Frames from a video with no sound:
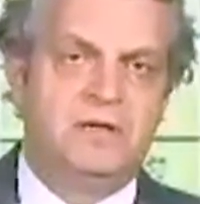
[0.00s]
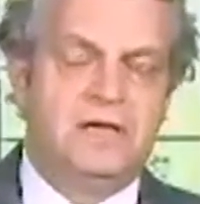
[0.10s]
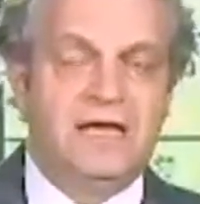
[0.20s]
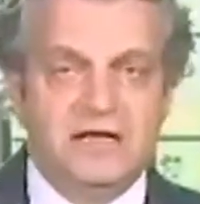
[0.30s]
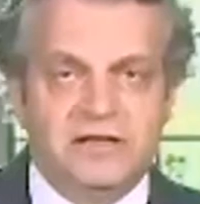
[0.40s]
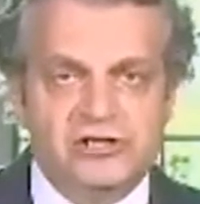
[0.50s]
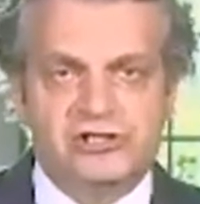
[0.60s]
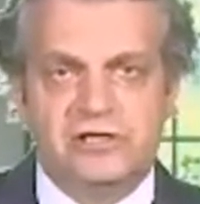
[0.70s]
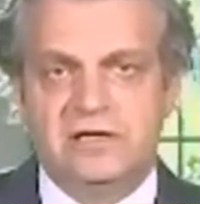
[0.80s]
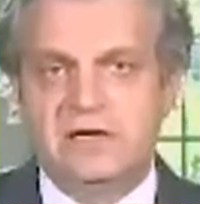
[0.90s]
In
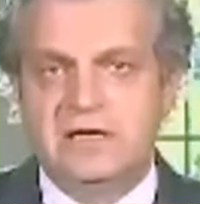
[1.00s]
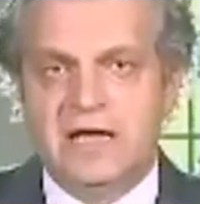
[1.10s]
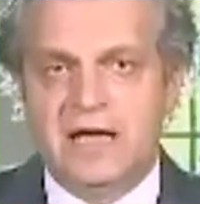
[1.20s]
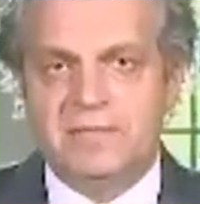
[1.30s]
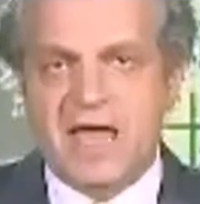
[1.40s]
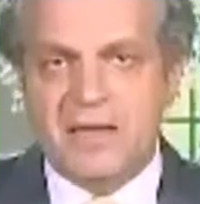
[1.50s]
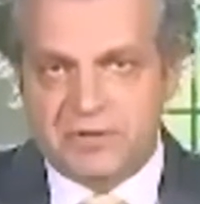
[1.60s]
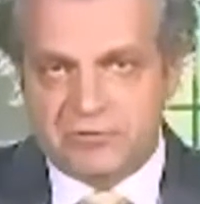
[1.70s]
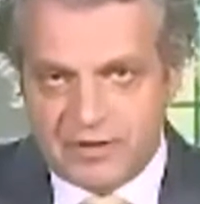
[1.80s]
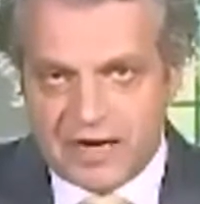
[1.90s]
addition, I'm happy
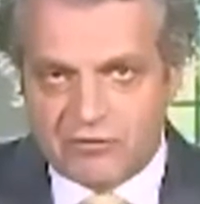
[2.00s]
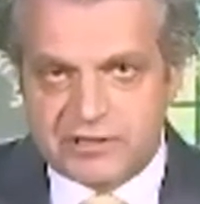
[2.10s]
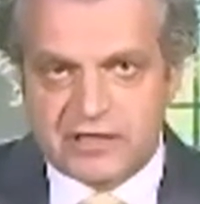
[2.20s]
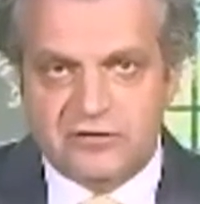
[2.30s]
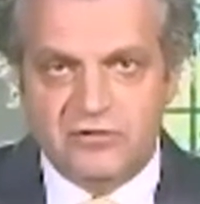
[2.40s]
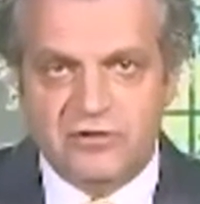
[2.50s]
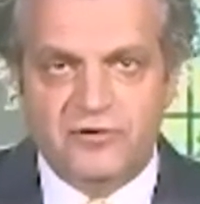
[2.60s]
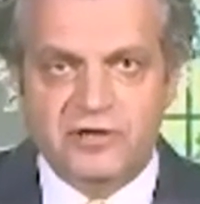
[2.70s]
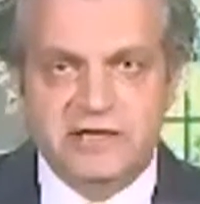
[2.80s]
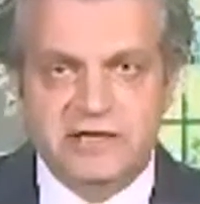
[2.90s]
to announce that the
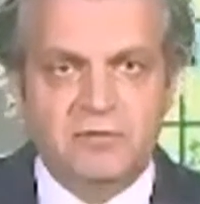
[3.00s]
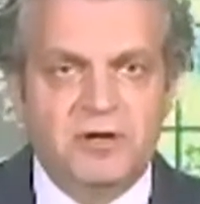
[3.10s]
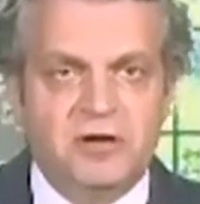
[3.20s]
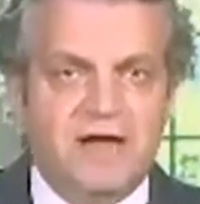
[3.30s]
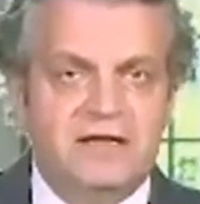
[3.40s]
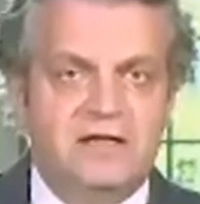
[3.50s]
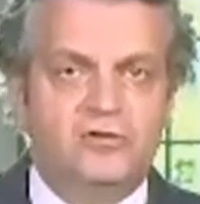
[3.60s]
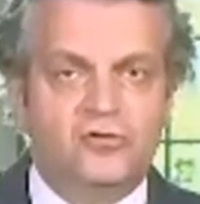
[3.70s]
university will be granting